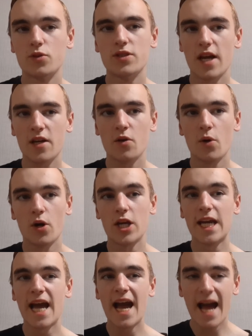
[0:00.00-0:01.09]
dead
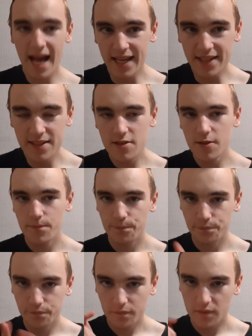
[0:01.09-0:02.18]
quirky, and
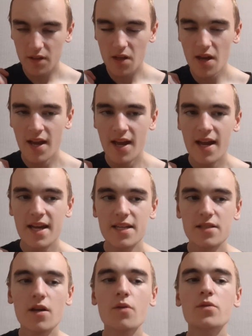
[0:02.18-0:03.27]
is
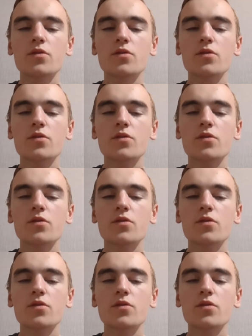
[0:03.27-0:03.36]
going